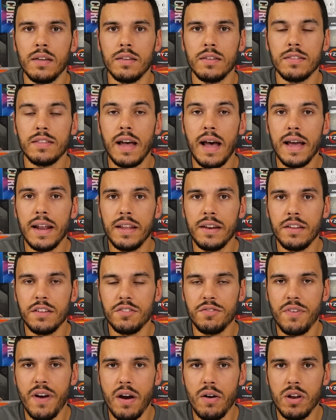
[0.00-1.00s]
Styling is
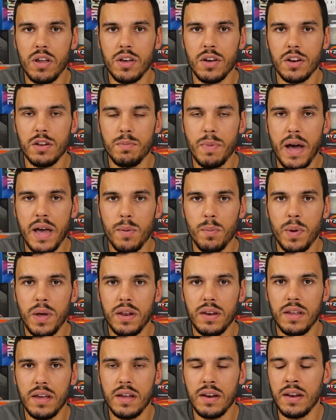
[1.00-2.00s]
very good in my
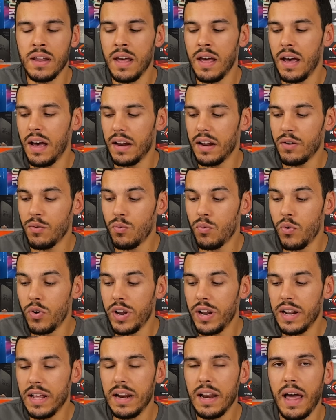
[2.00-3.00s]
opinion, and I
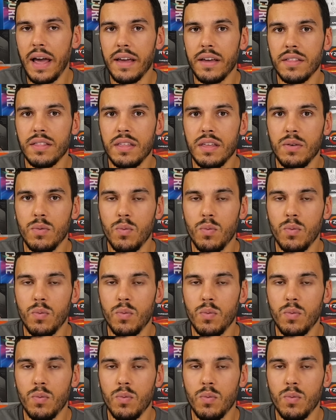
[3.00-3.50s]
really like the